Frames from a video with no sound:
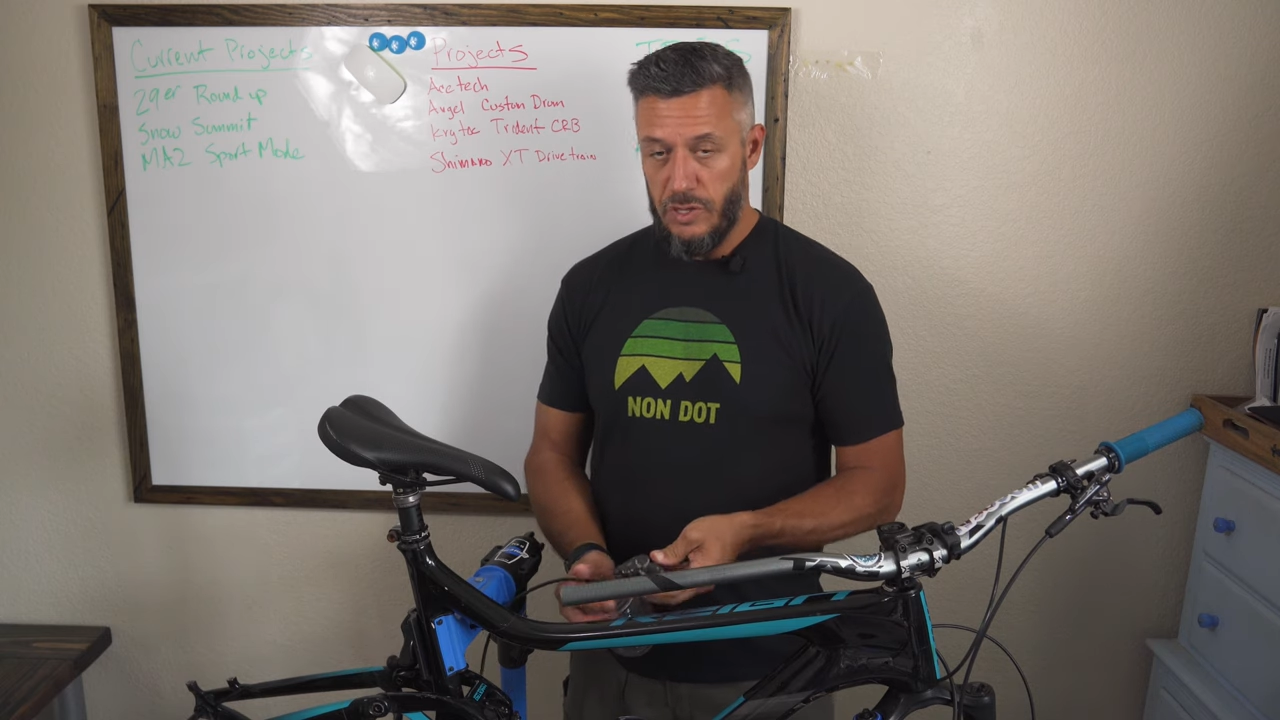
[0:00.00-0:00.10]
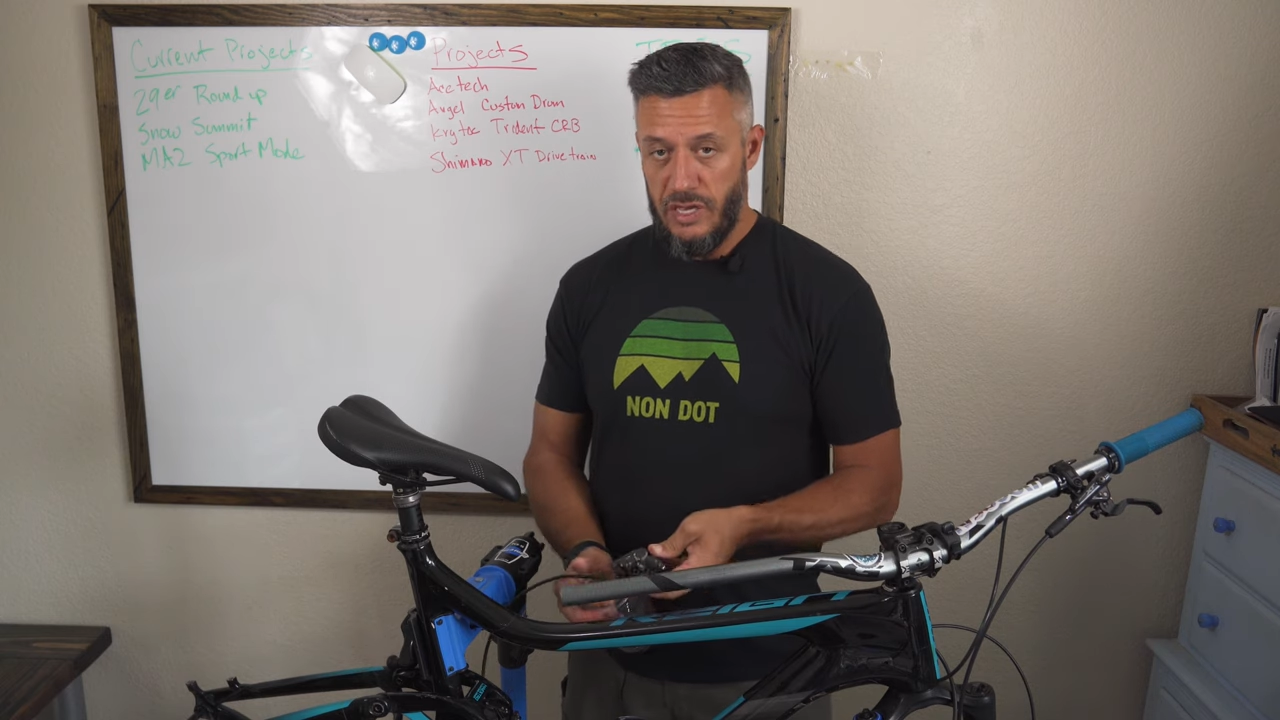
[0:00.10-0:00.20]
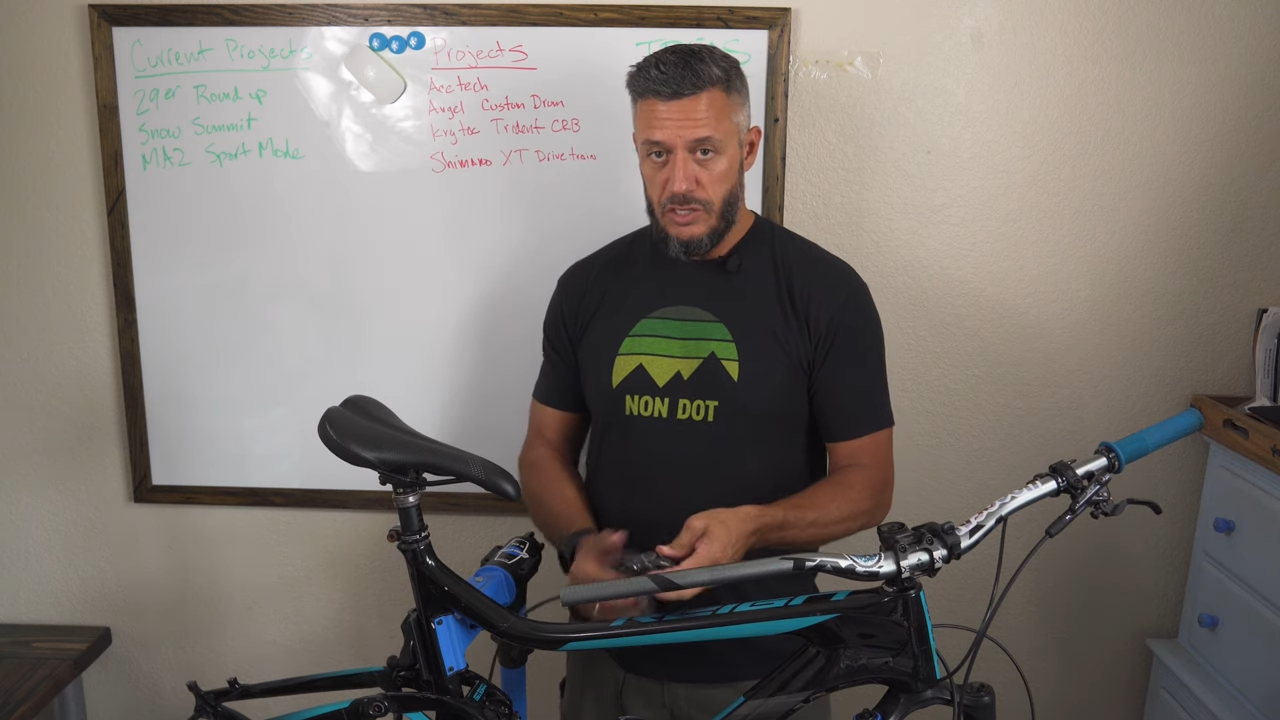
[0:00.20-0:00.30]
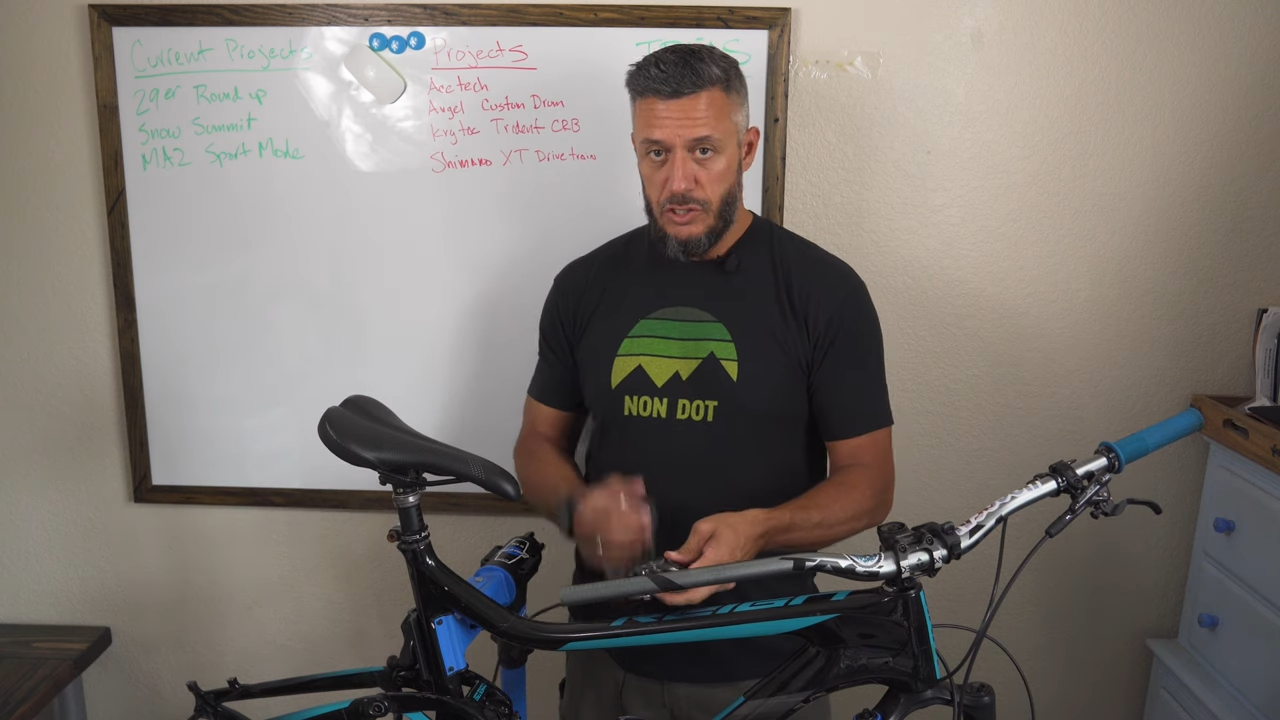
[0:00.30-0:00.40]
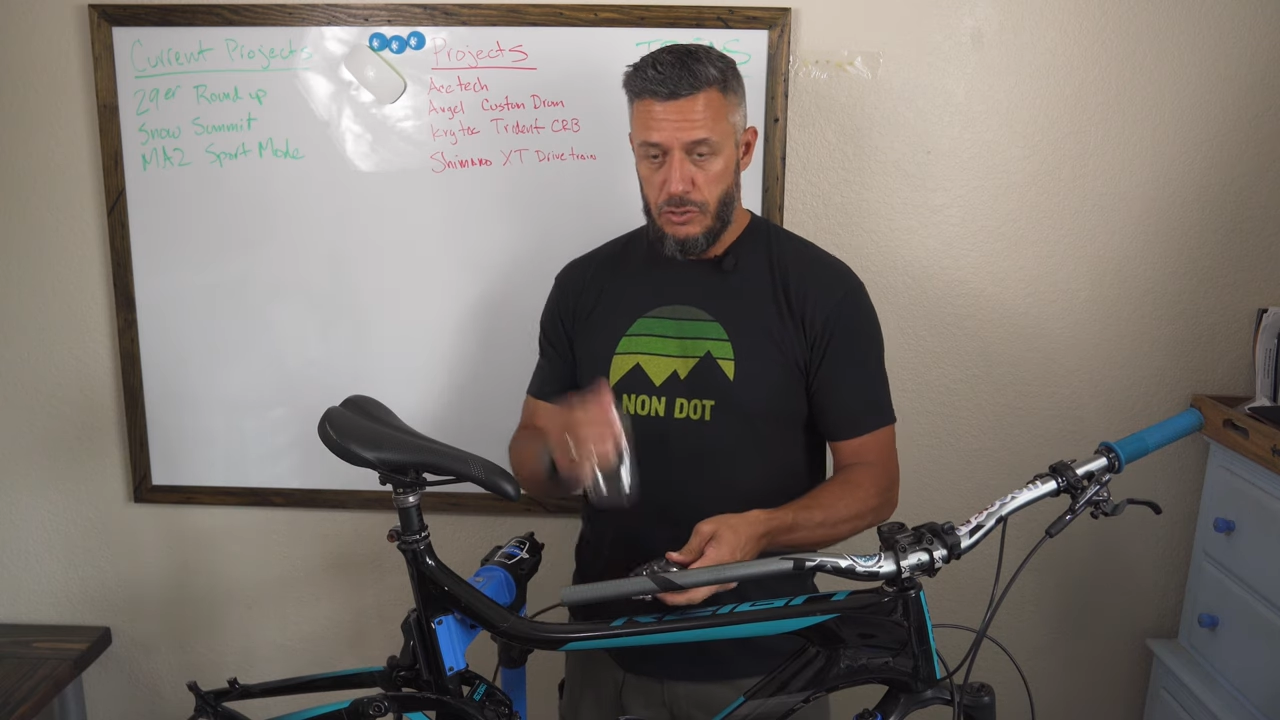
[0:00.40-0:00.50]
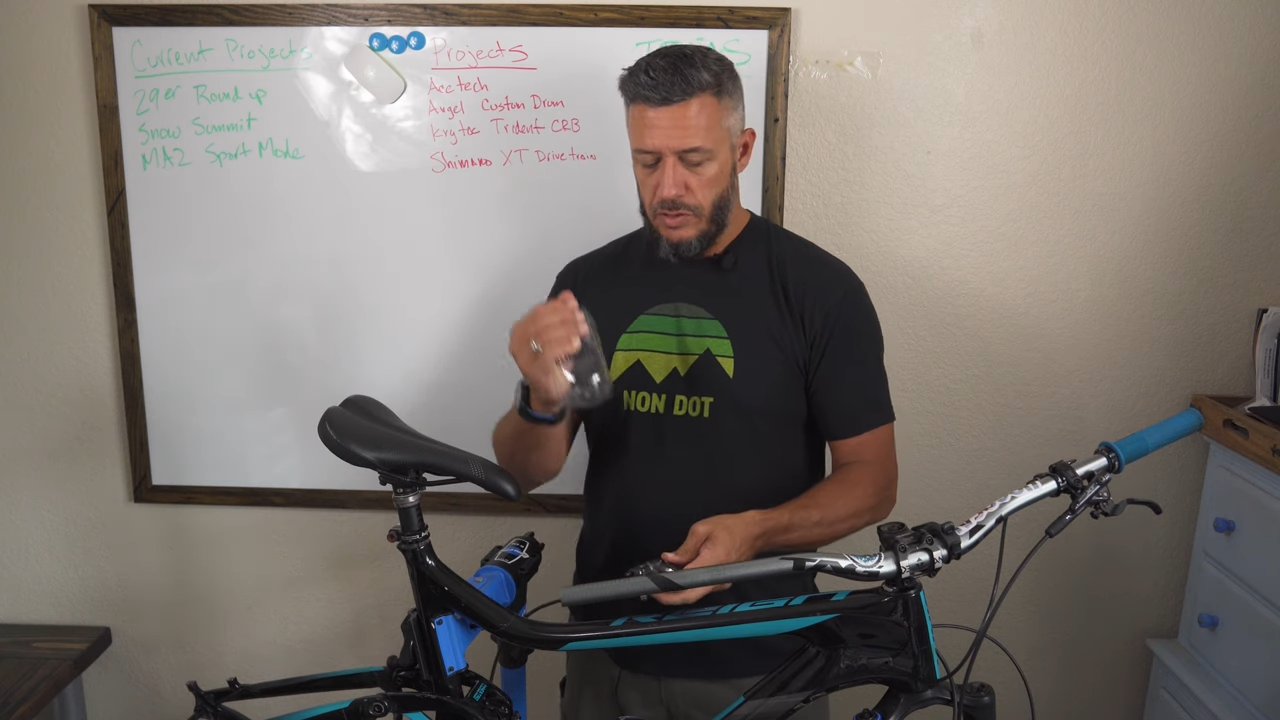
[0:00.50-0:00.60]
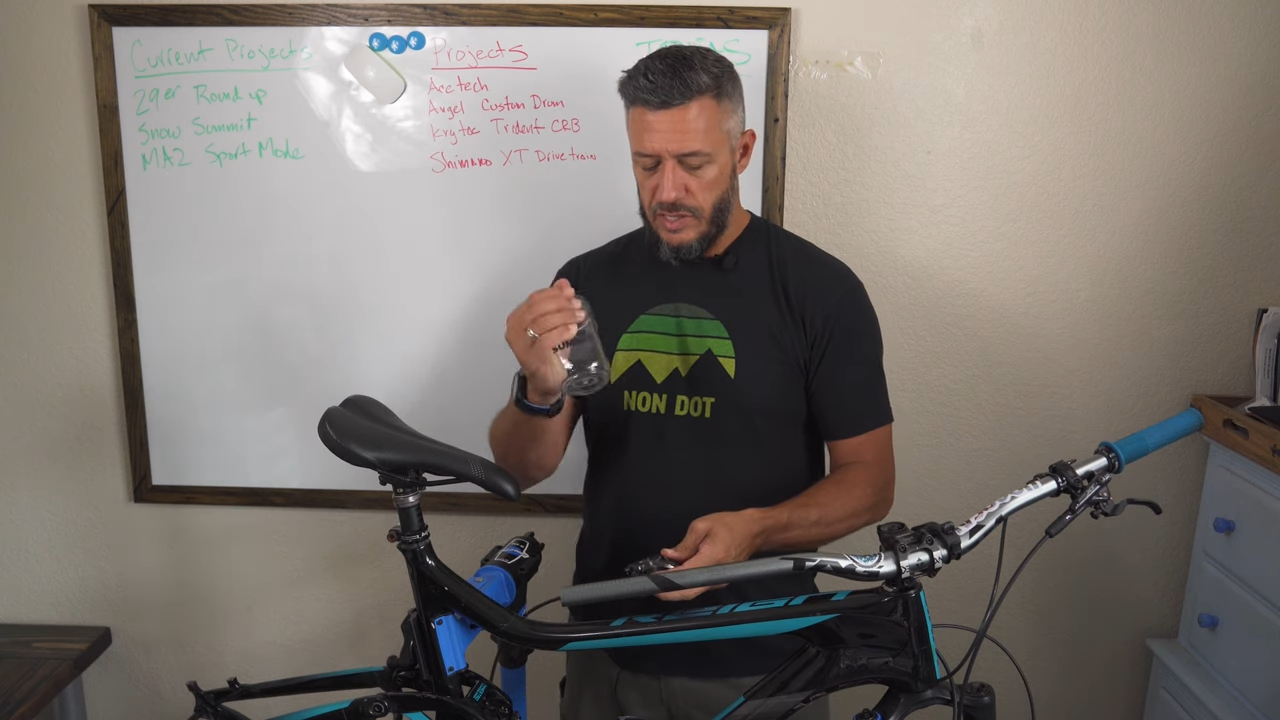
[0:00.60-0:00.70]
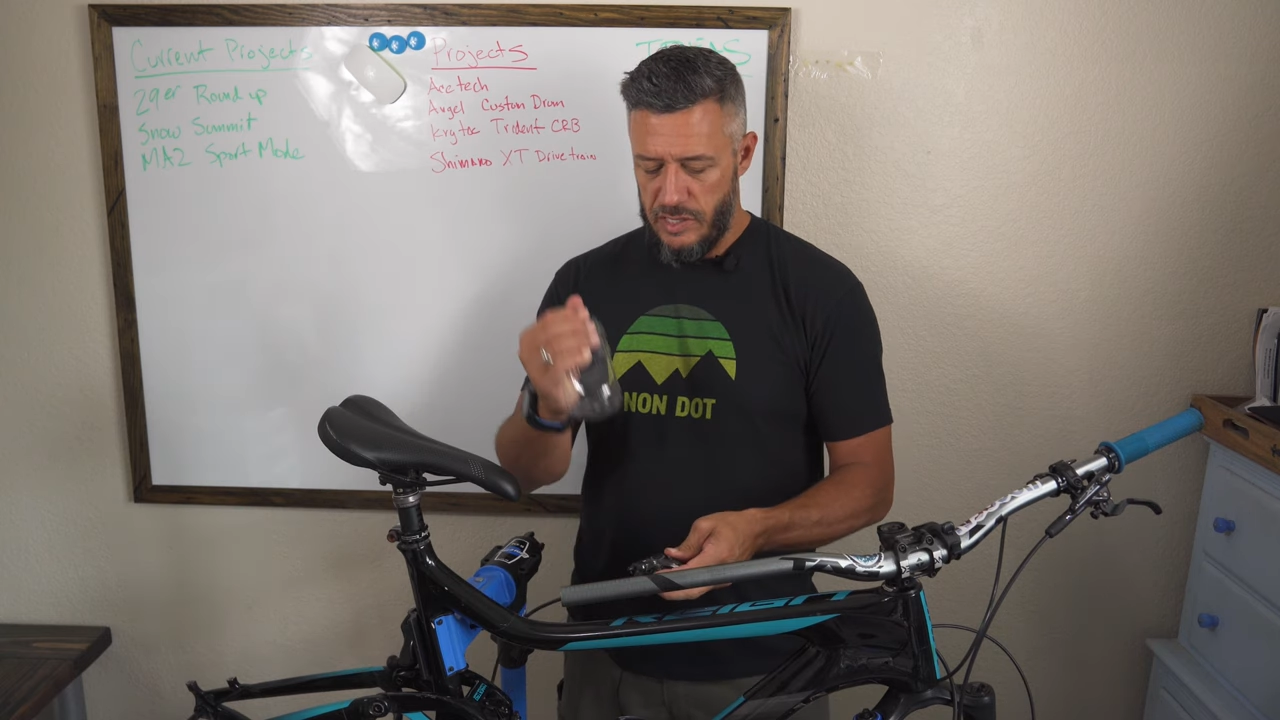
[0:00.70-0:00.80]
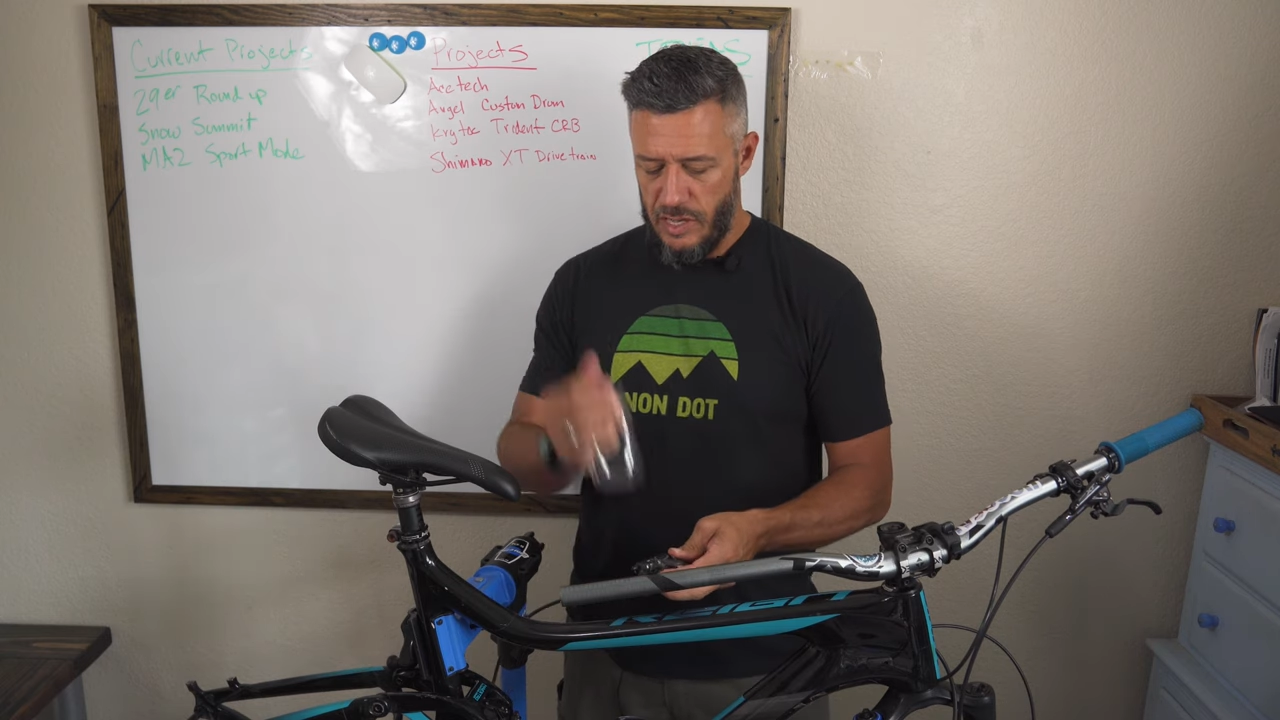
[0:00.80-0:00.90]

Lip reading: into this